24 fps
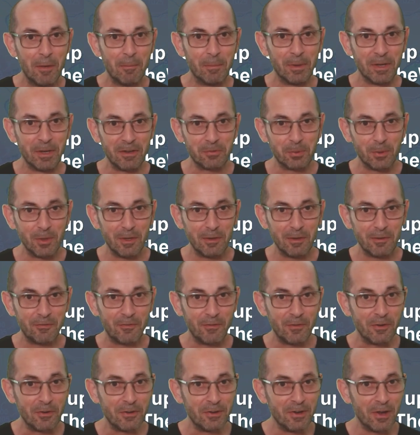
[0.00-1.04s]
But it's
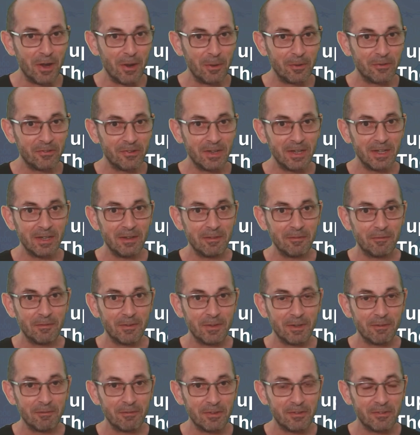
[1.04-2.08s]
worth noting
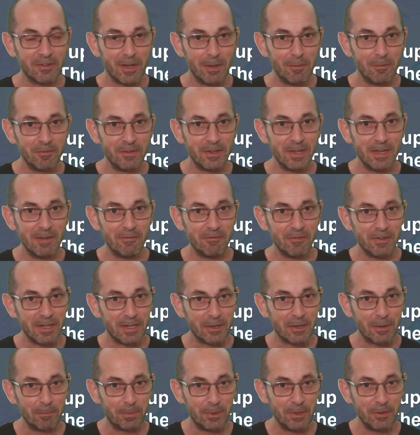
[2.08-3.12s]
that at this time of the year, the
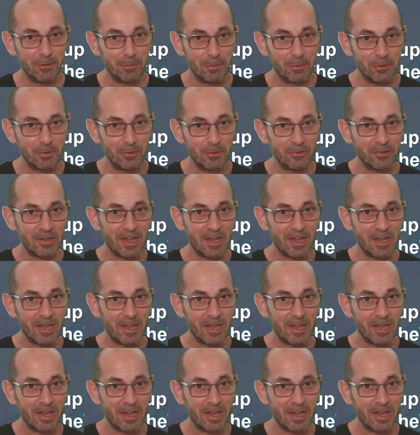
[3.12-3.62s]
computer models